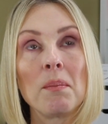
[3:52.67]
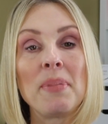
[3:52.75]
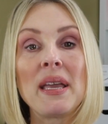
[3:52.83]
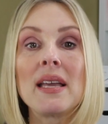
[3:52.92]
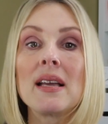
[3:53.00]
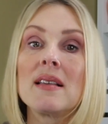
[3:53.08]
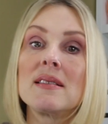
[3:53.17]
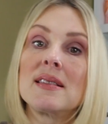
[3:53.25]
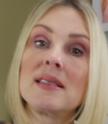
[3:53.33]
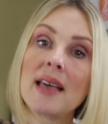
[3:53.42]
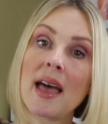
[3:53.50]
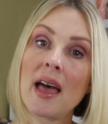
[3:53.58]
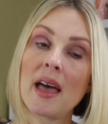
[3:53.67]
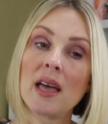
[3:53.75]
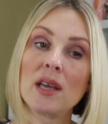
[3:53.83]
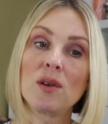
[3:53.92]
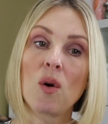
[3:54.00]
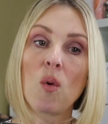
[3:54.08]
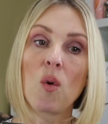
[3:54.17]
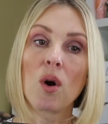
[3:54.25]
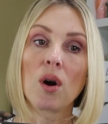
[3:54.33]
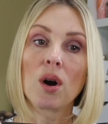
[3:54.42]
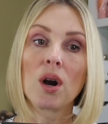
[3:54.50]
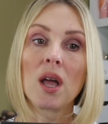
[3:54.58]
being said,
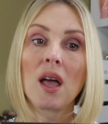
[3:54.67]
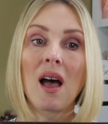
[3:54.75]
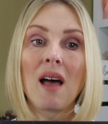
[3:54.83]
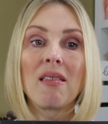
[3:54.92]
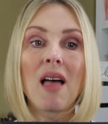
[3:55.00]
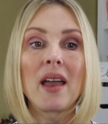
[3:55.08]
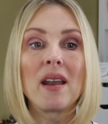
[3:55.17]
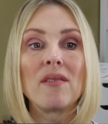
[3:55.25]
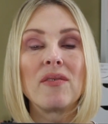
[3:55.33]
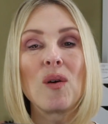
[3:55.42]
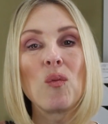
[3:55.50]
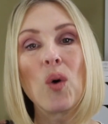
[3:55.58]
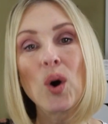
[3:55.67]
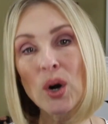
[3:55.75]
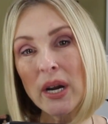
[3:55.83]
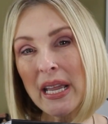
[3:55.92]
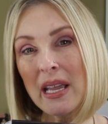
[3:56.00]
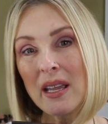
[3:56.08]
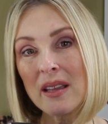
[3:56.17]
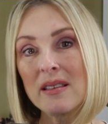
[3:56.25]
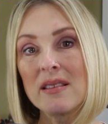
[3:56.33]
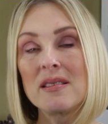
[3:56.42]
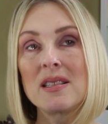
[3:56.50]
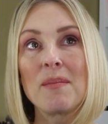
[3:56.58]
or a lot of worry
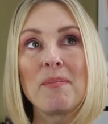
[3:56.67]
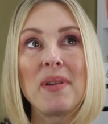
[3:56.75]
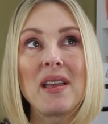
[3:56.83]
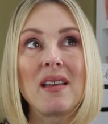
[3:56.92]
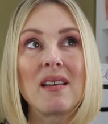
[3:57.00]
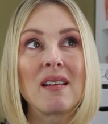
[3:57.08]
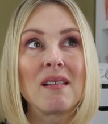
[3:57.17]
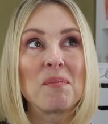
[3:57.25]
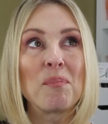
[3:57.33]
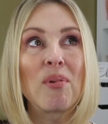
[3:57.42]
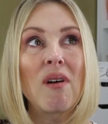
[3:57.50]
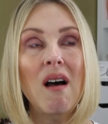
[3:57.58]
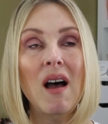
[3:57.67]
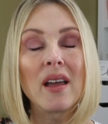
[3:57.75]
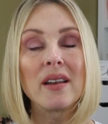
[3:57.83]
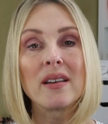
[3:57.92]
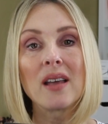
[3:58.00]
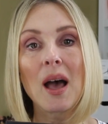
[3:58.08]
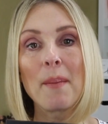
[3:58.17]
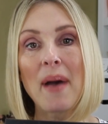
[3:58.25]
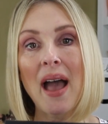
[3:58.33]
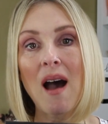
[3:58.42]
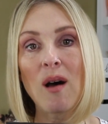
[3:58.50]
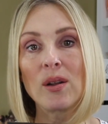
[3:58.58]
is being brought
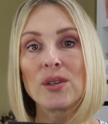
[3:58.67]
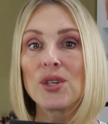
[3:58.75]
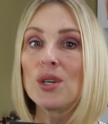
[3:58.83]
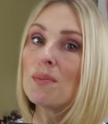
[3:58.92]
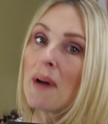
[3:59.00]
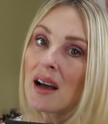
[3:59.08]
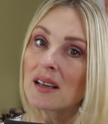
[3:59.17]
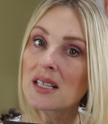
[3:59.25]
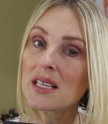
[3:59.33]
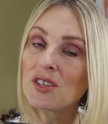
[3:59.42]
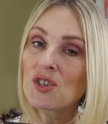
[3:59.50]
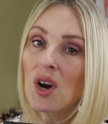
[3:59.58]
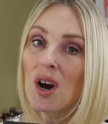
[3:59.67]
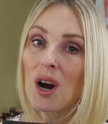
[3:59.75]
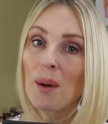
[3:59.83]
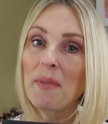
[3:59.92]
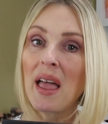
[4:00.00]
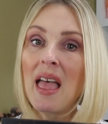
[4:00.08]
about to BOXY Charm